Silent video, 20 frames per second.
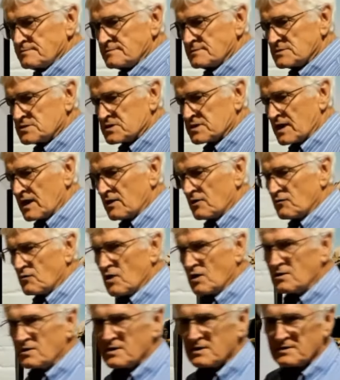Skull
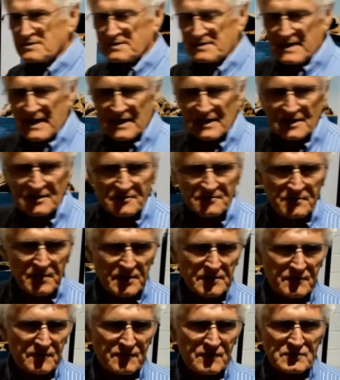Rock, down at the
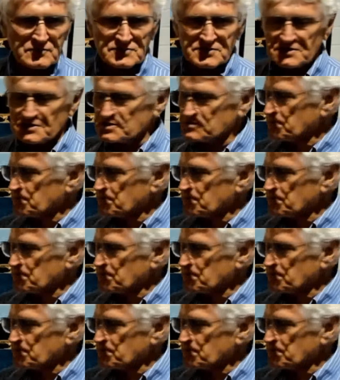bottom of Wilson's